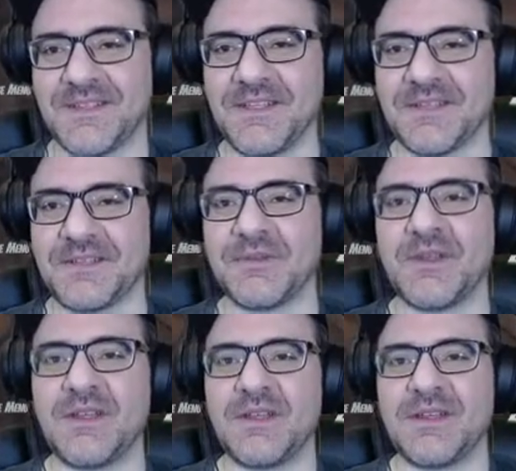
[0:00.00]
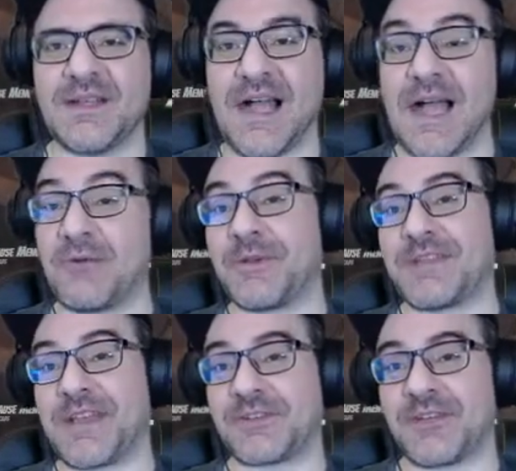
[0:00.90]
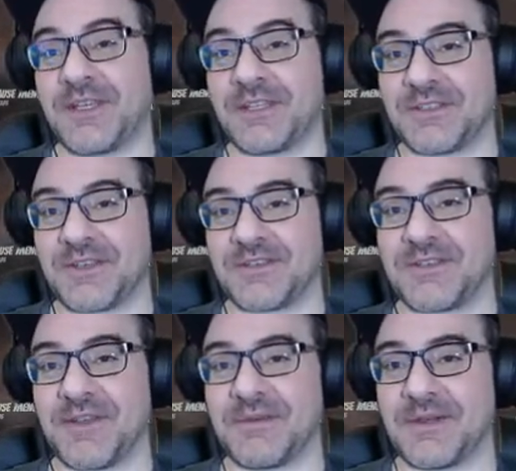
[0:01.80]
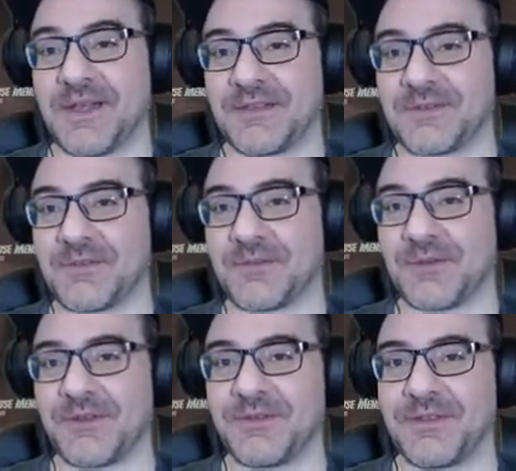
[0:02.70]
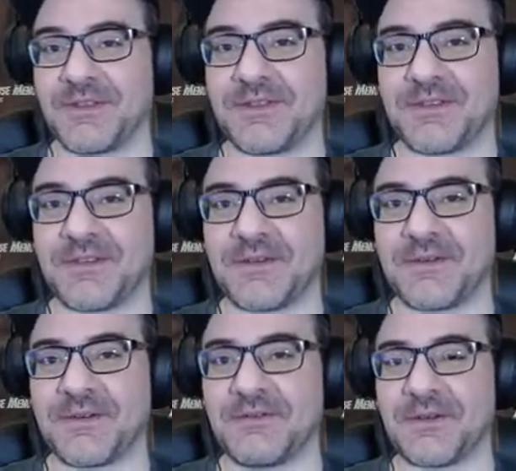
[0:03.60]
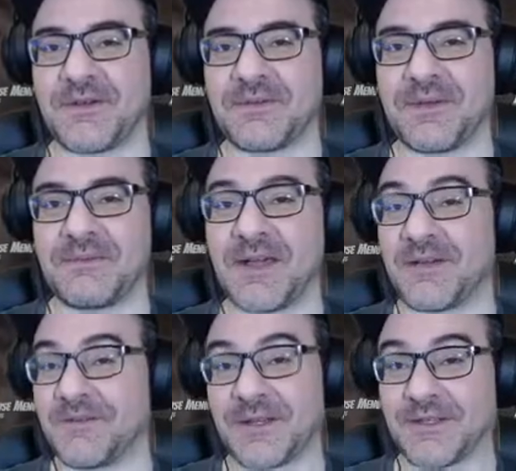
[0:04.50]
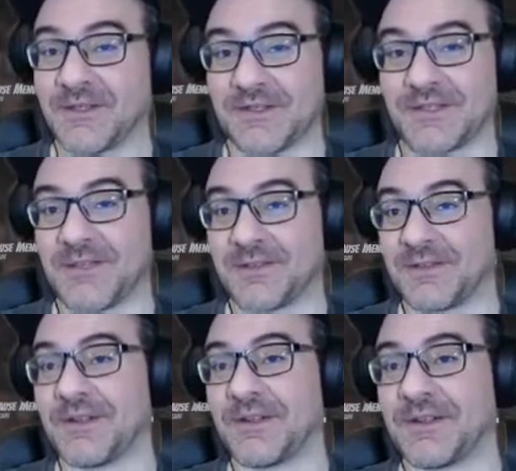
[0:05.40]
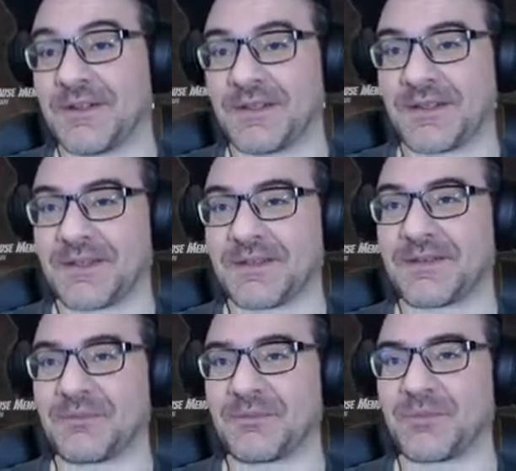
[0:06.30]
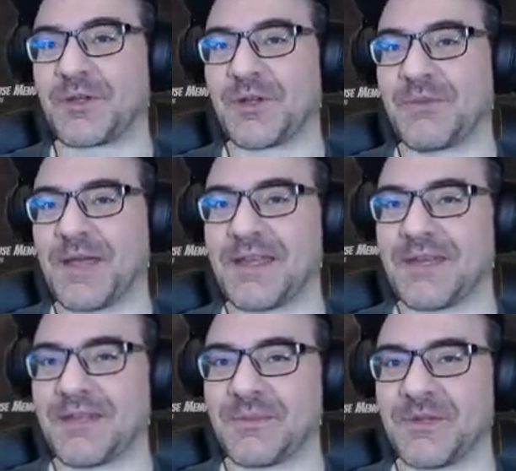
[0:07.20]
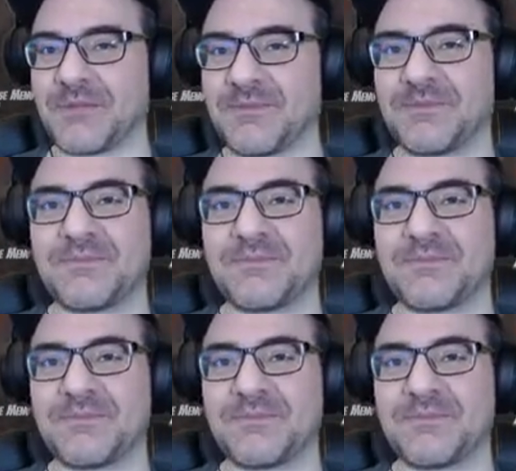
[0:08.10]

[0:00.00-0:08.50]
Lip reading: Neat. I was actually in chess club in high school briefly, so even though I'm not very good at chess at all, like I'm pretty bad at it, but